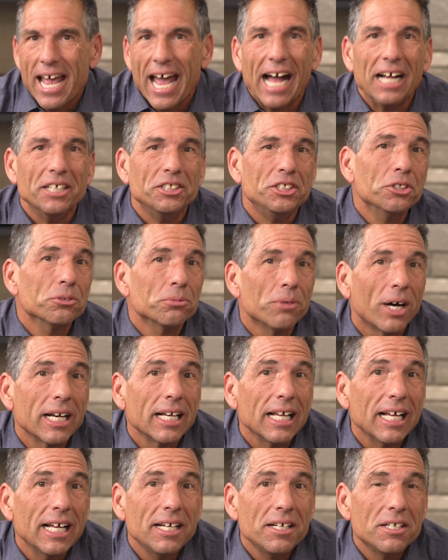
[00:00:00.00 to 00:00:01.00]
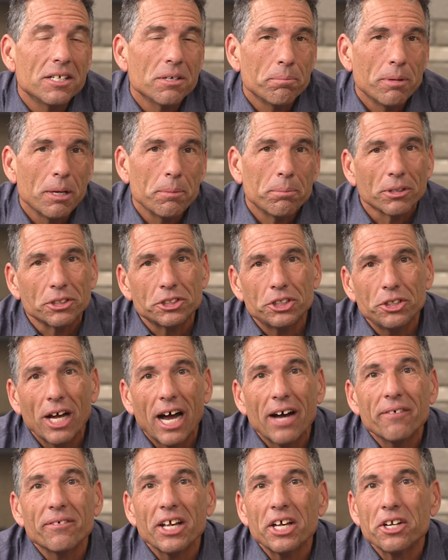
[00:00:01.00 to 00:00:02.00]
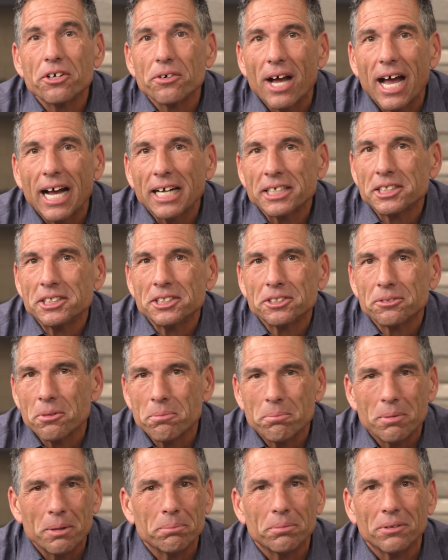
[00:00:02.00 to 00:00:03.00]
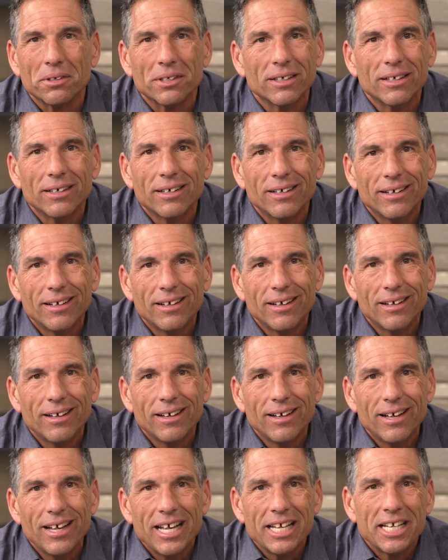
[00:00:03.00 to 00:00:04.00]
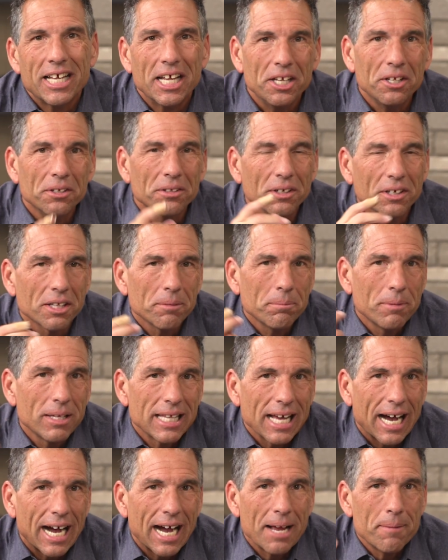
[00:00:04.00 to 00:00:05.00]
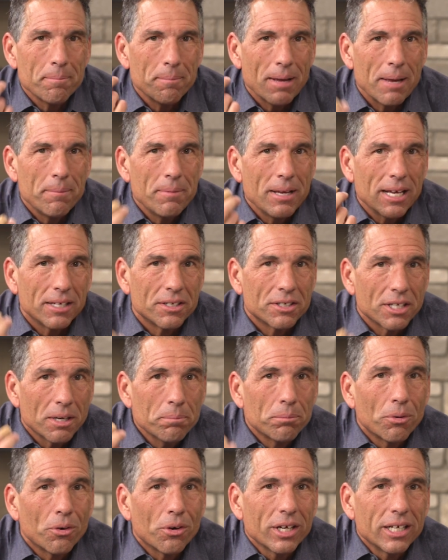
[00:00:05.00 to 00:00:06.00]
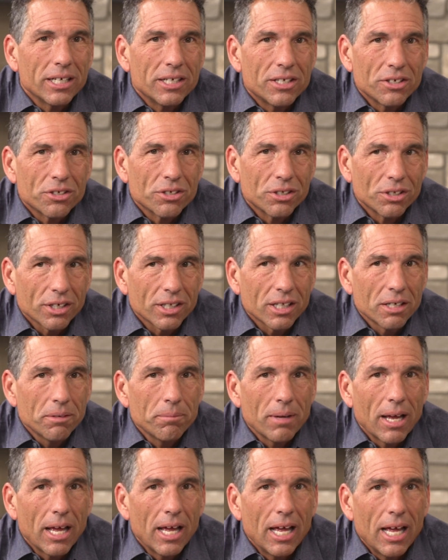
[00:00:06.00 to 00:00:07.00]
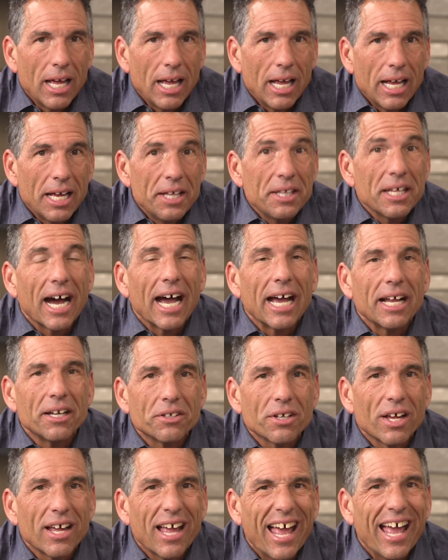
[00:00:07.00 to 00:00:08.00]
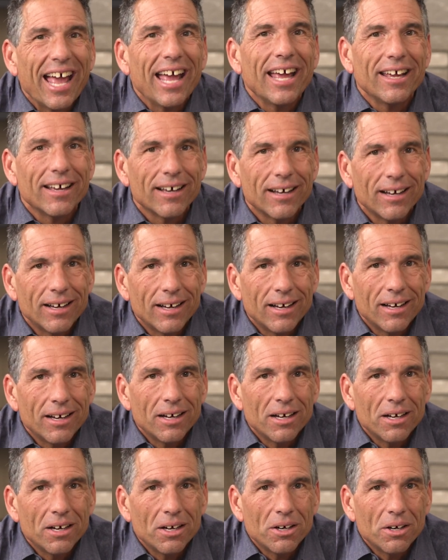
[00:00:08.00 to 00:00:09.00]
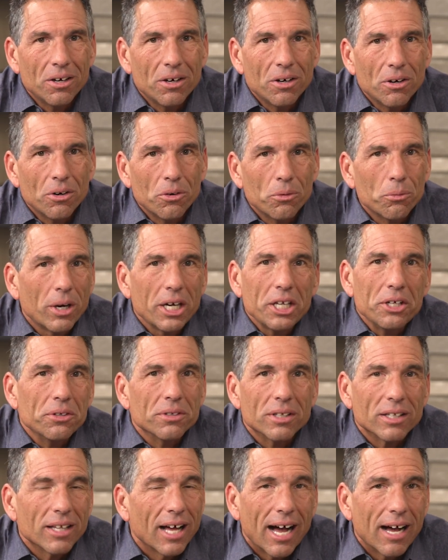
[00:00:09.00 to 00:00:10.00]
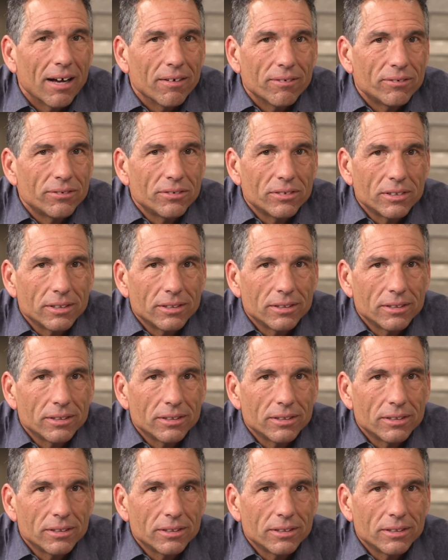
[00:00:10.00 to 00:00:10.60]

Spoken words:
As you run into people, as you have interactions with people, can you look them in the eye maybe at some point and just look them in the eye and say, hey, what do you love?